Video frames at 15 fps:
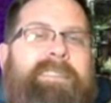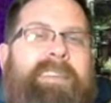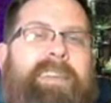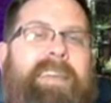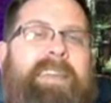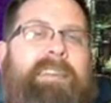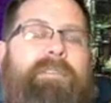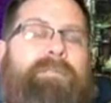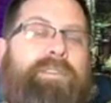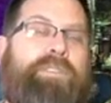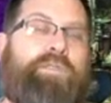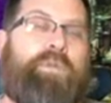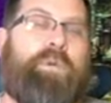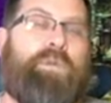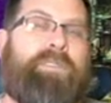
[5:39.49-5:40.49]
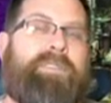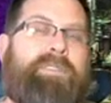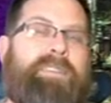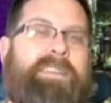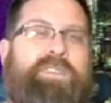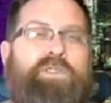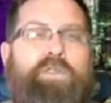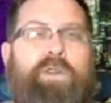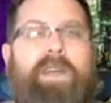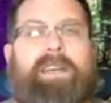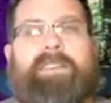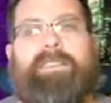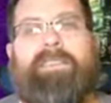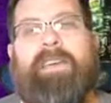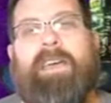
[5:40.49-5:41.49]
the individual
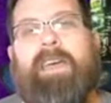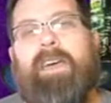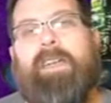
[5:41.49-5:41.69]
districts,